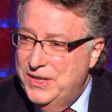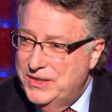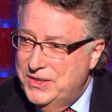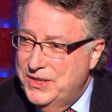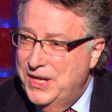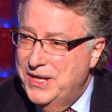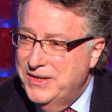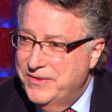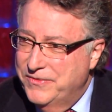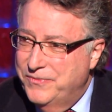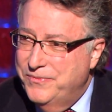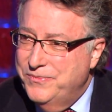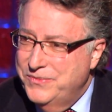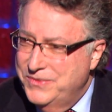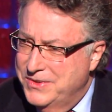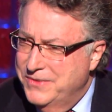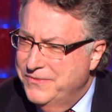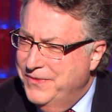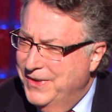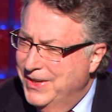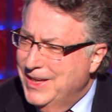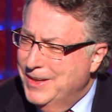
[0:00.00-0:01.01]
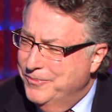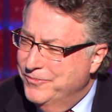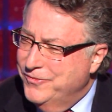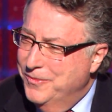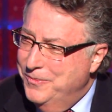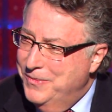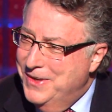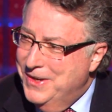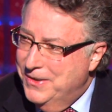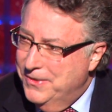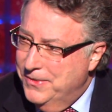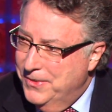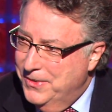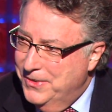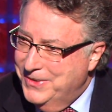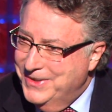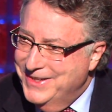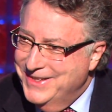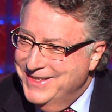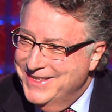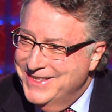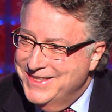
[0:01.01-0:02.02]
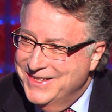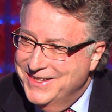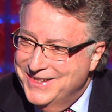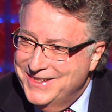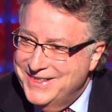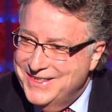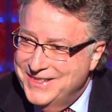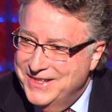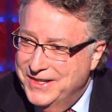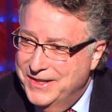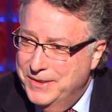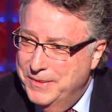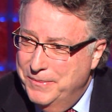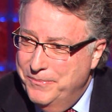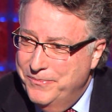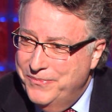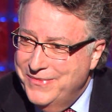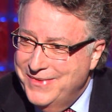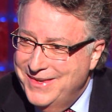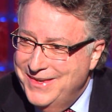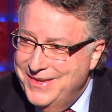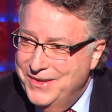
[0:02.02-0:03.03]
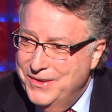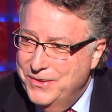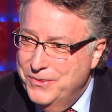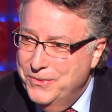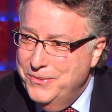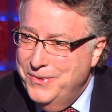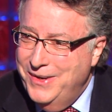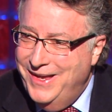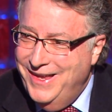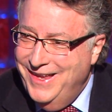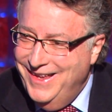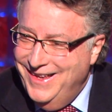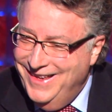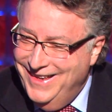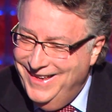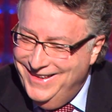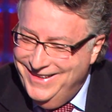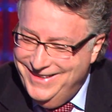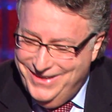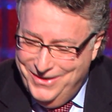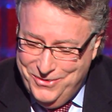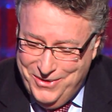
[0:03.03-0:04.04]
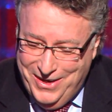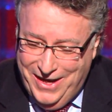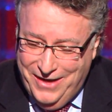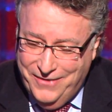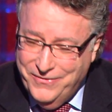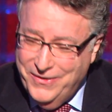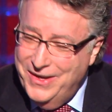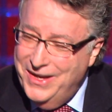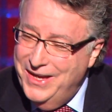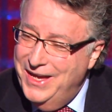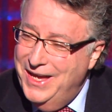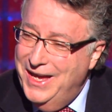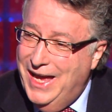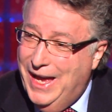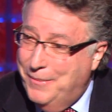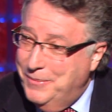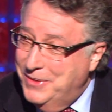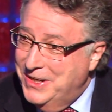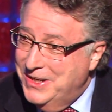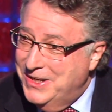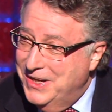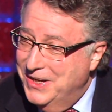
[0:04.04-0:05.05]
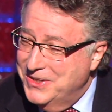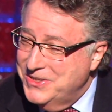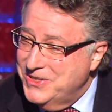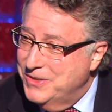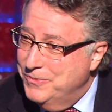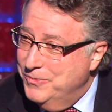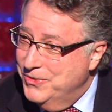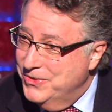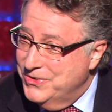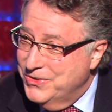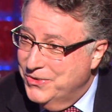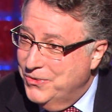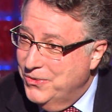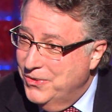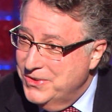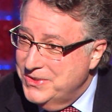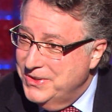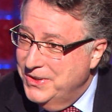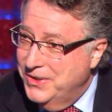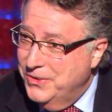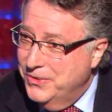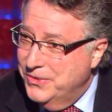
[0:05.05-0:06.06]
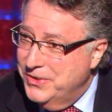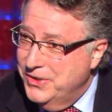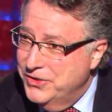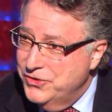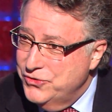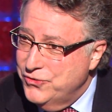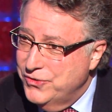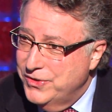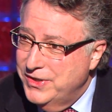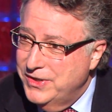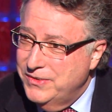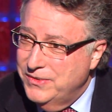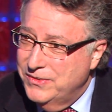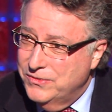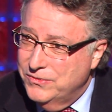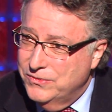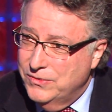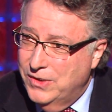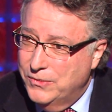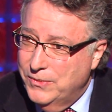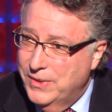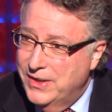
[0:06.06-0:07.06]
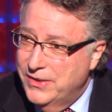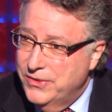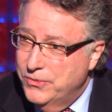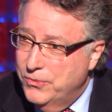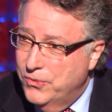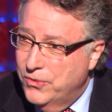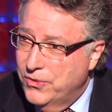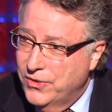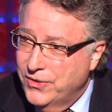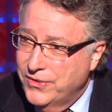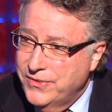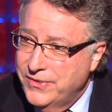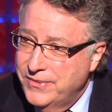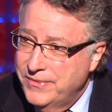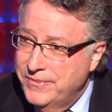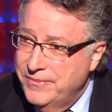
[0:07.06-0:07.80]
it kind of developed from there, though, didn't it? You have how many customers across the whole country, around the world?